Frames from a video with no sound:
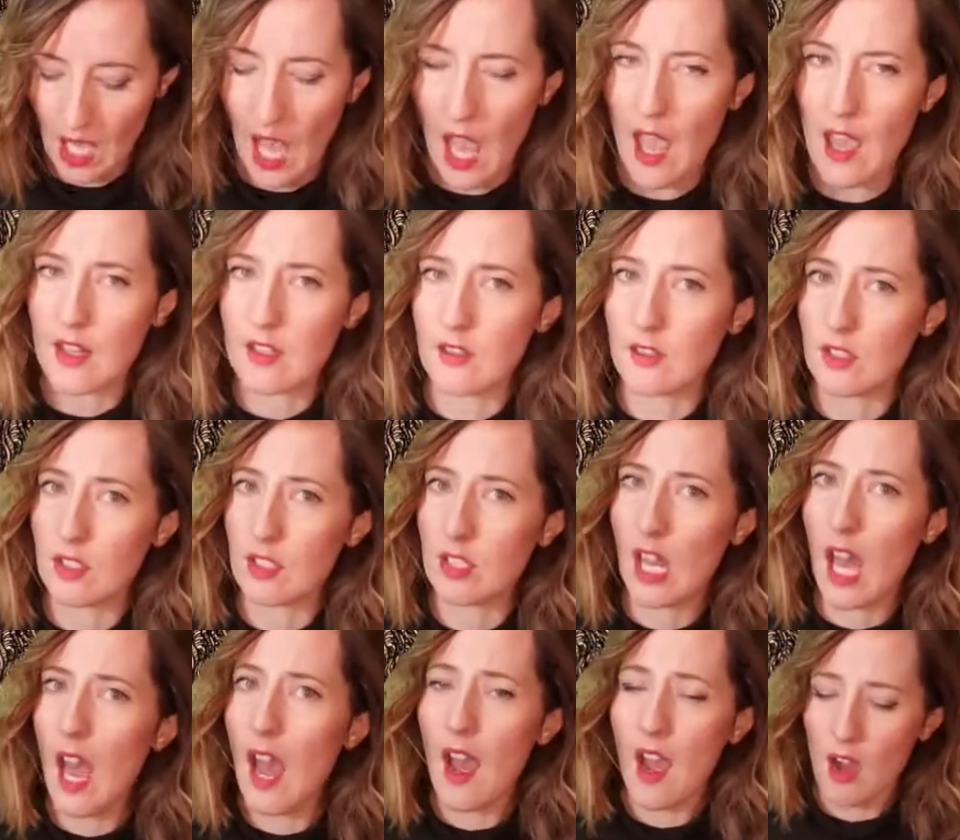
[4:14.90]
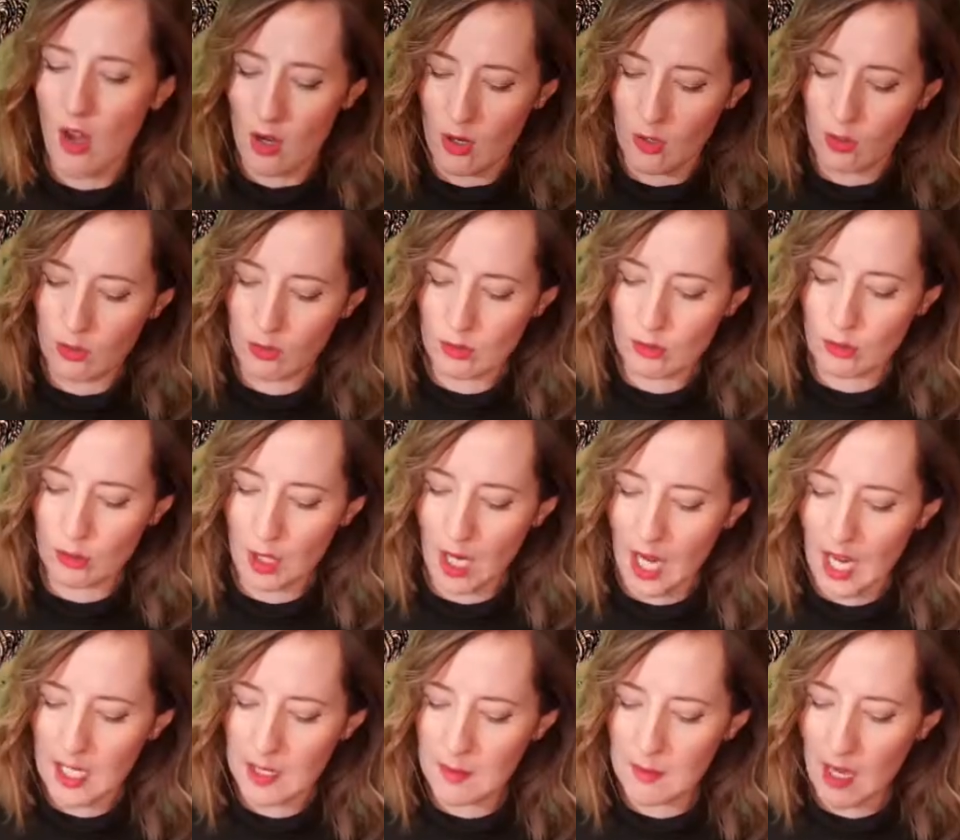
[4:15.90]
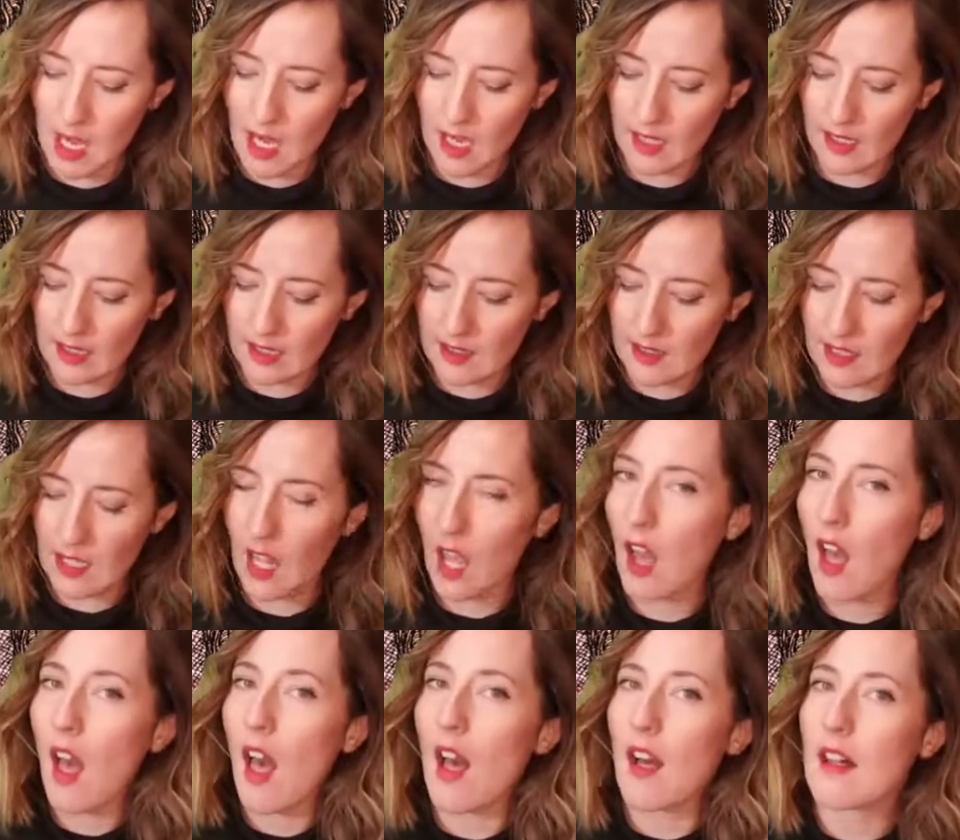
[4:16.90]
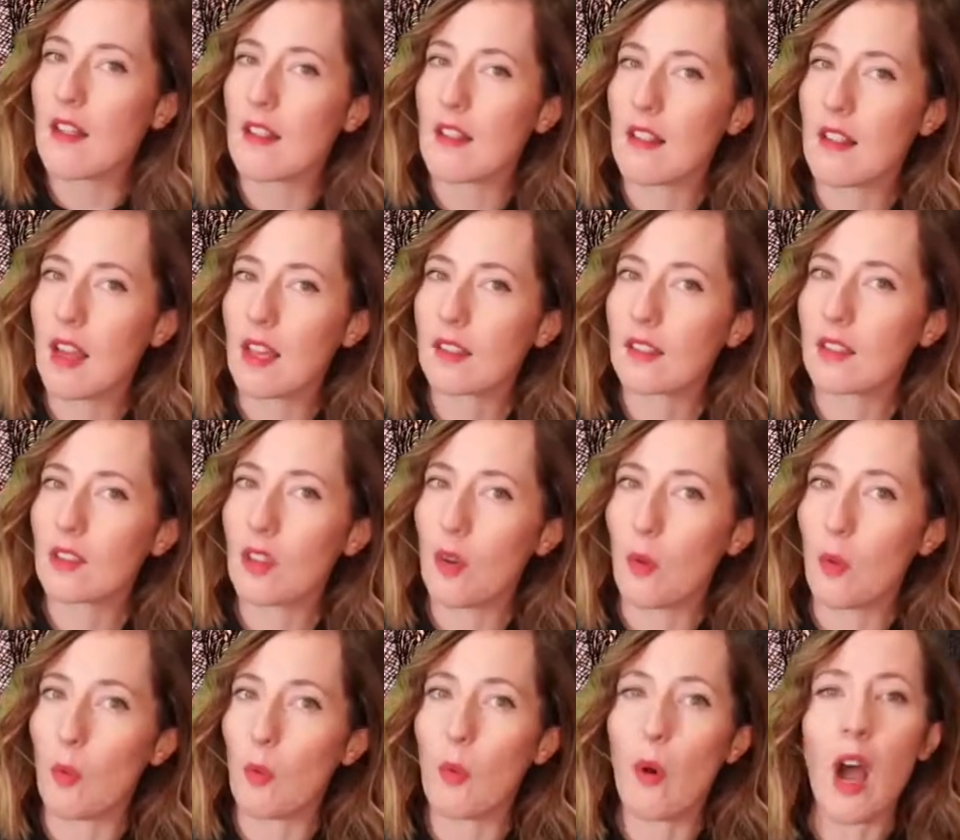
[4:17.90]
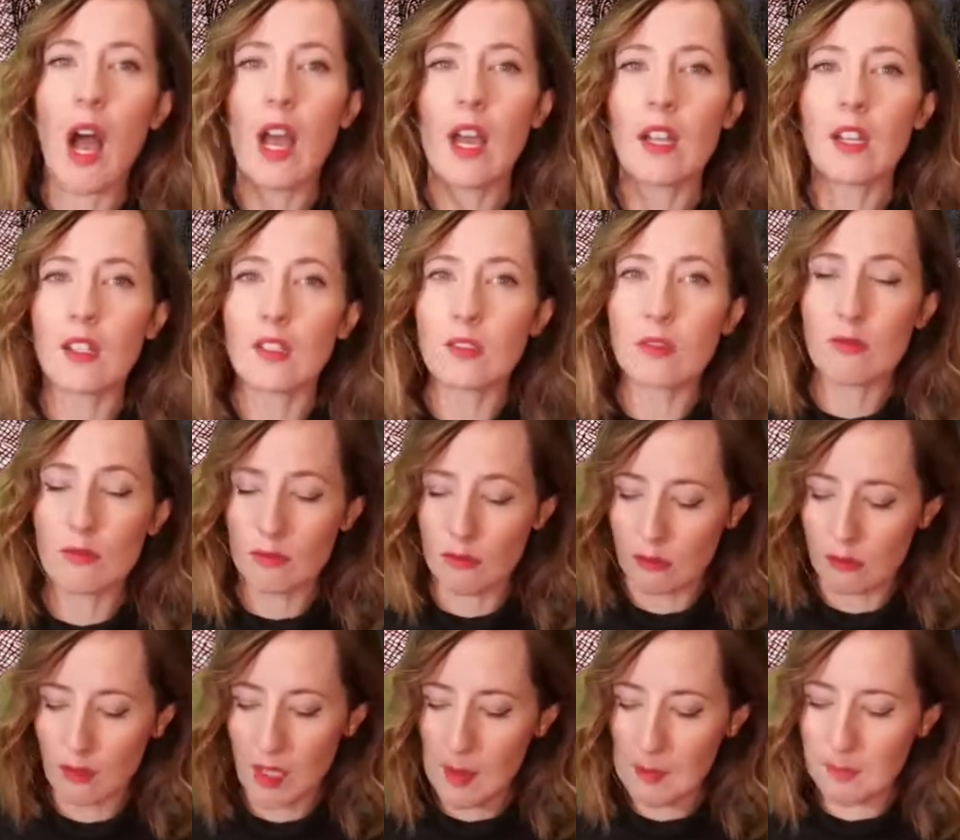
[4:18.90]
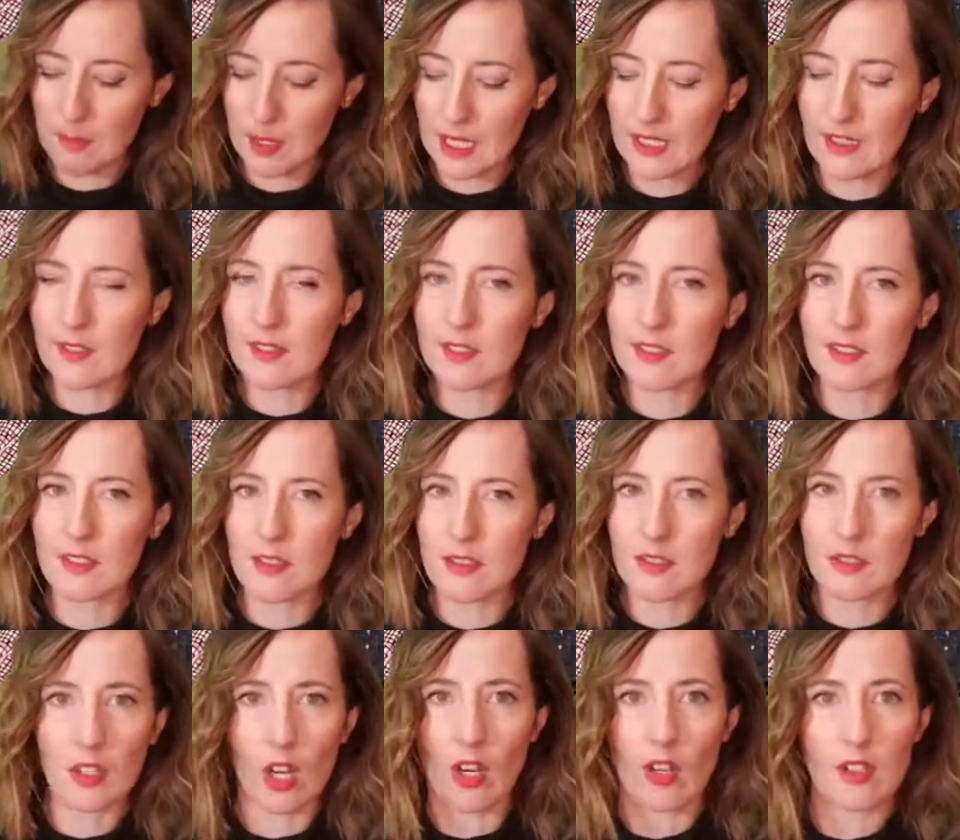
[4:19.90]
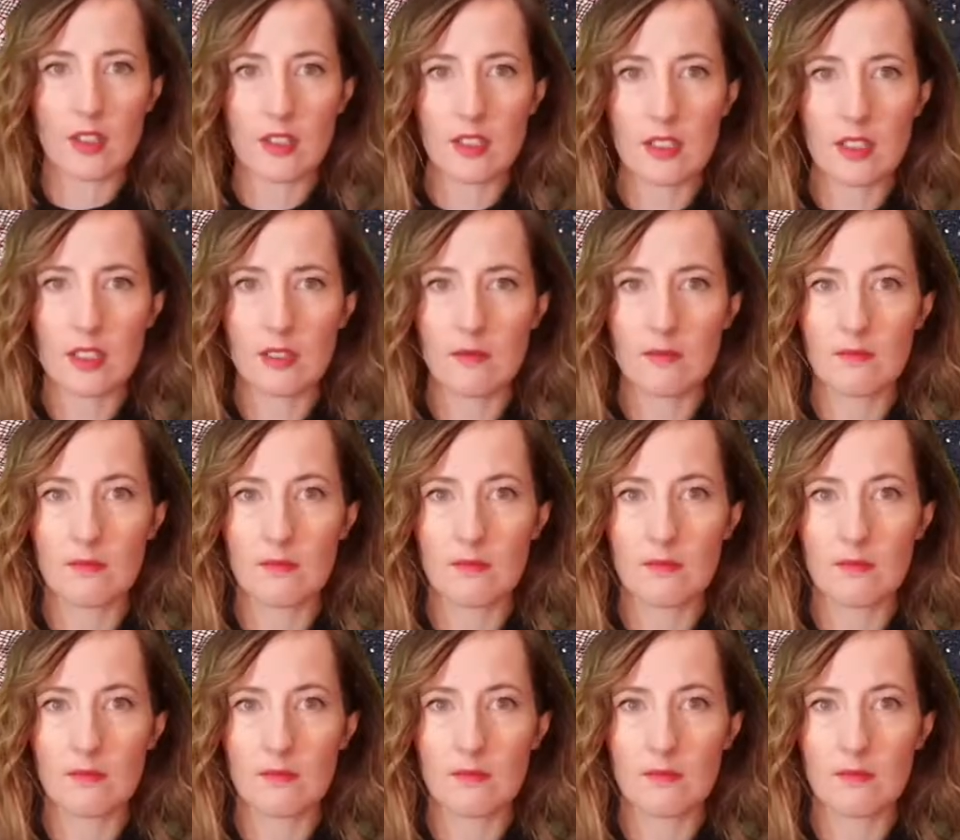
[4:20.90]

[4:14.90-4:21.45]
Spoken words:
And now, cried Max, let the wild rumpus start.